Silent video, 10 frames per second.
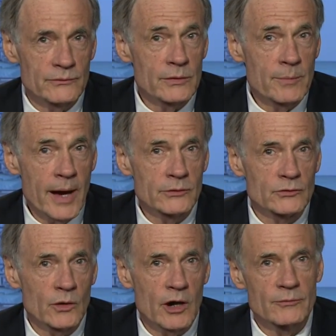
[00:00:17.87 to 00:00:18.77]
For the past
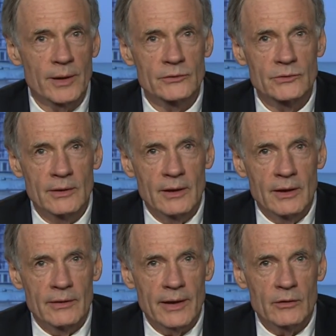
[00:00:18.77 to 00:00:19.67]
12 months,
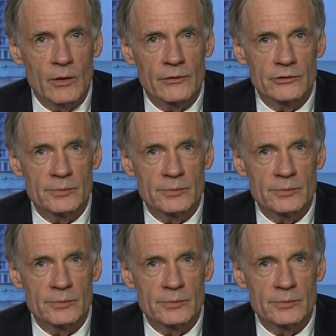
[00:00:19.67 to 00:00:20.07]
that growth has